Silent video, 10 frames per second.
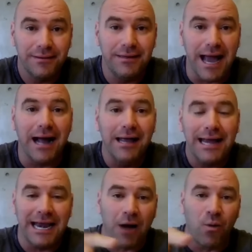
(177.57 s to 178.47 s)
Yeah,
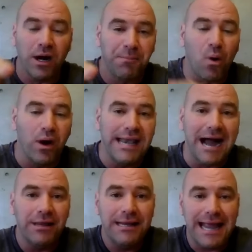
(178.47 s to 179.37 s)
and I want to point
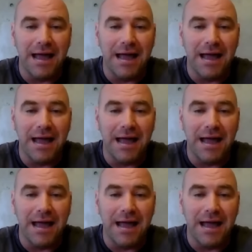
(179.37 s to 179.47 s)
out,